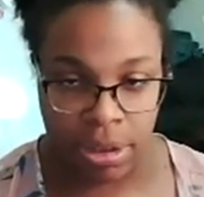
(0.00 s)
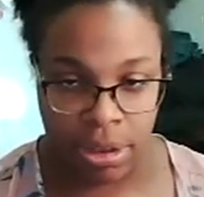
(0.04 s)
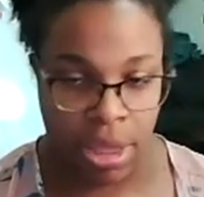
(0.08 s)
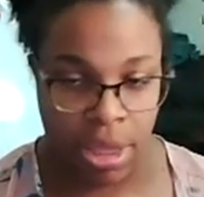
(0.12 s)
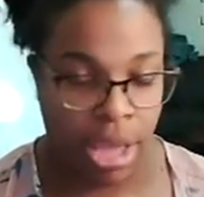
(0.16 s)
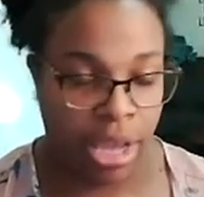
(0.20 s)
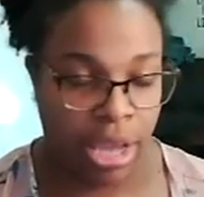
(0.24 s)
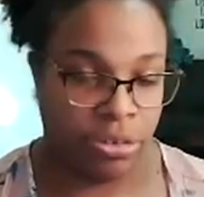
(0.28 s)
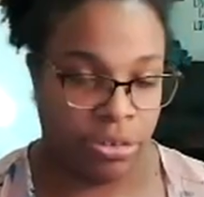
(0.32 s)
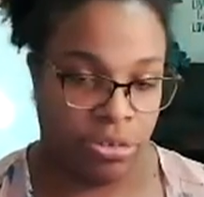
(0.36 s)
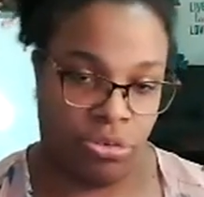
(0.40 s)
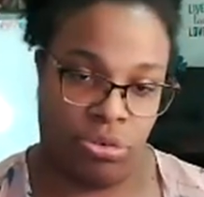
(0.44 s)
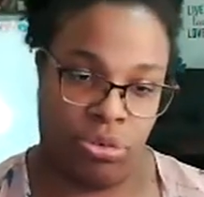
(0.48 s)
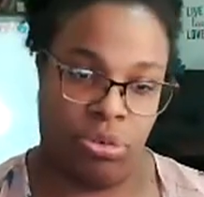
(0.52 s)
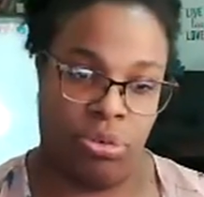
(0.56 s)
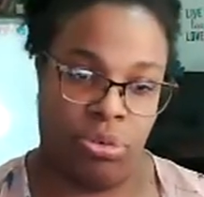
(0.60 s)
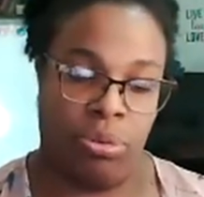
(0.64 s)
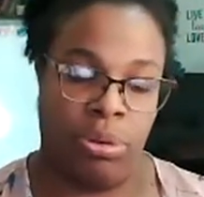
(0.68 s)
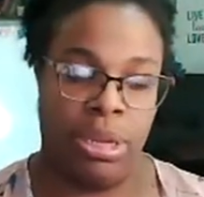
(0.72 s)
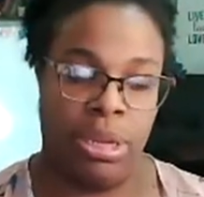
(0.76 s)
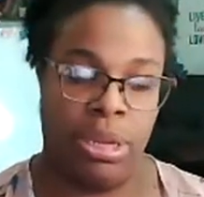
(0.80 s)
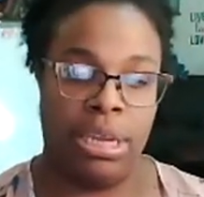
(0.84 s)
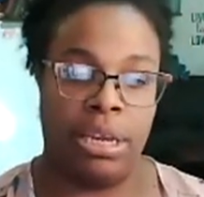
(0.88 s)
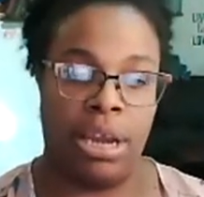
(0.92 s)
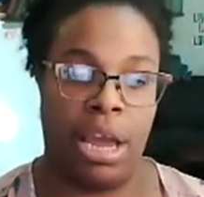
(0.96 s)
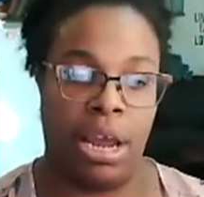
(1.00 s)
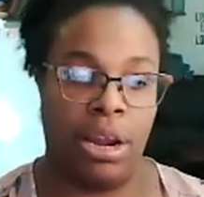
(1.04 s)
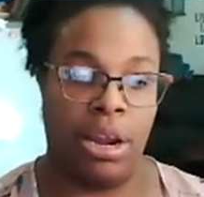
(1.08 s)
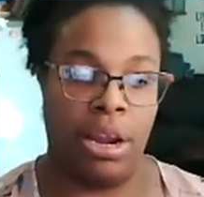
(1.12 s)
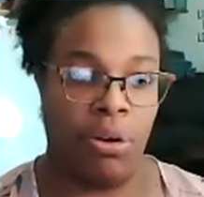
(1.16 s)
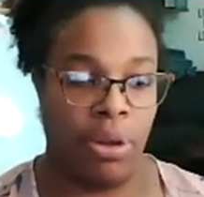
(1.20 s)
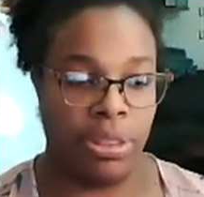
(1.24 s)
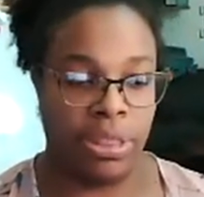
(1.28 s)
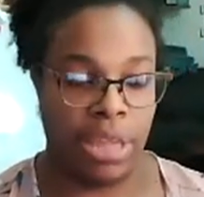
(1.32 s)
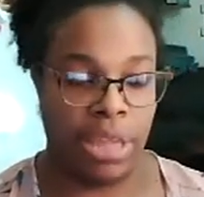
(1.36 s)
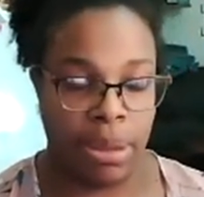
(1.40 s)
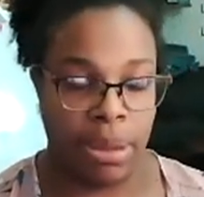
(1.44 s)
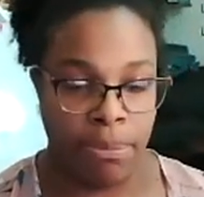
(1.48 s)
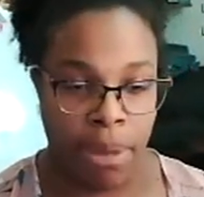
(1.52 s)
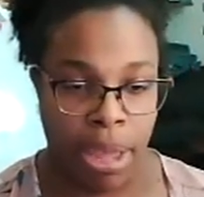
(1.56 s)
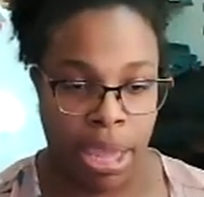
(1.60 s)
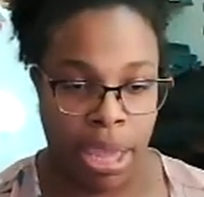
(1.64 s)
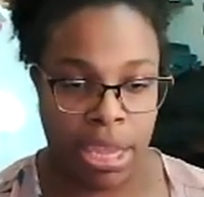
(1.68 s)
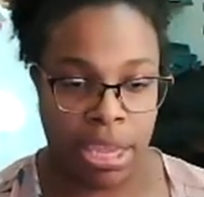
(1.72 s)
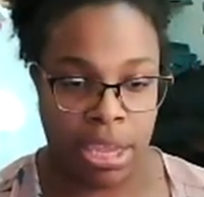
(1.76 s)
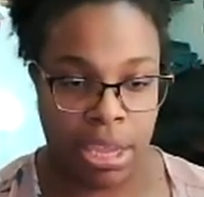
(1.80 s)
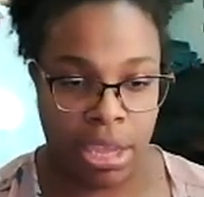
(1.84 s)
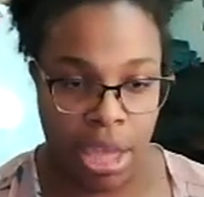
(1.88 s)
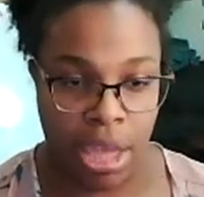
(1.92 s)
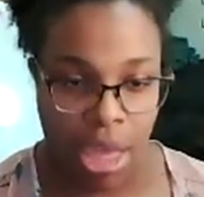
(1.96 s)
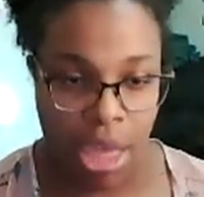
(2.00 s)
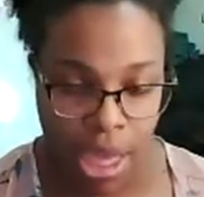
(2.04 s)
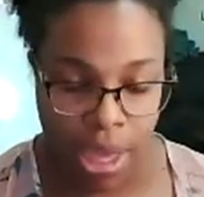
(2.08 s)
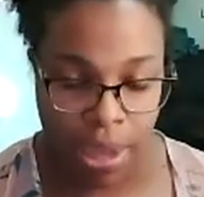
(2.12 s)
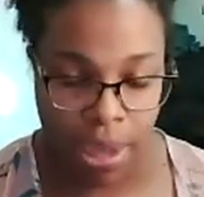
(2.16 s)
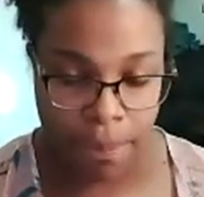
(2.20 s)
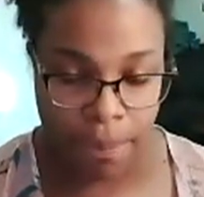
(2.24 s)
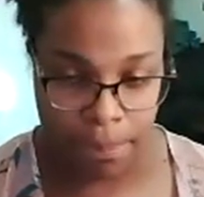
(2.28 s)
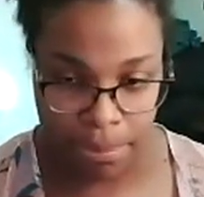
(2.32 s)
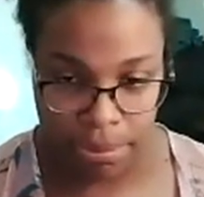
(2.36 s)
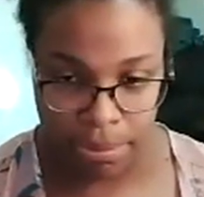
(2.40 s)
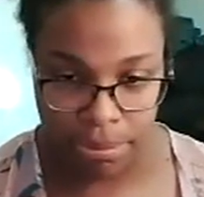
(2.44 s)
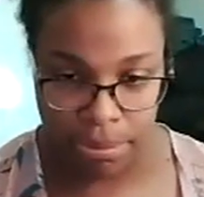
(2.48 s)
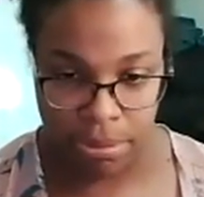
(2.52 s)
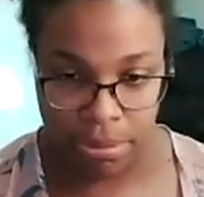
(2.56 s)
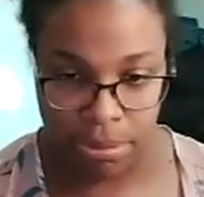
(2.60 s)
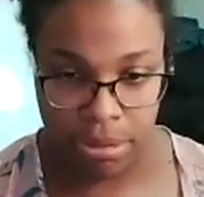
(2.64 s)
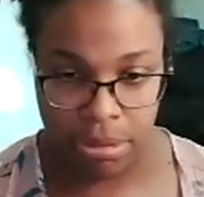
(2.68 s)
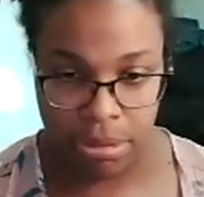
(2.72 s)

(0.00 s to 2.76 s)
lust or greed. I don't they might come,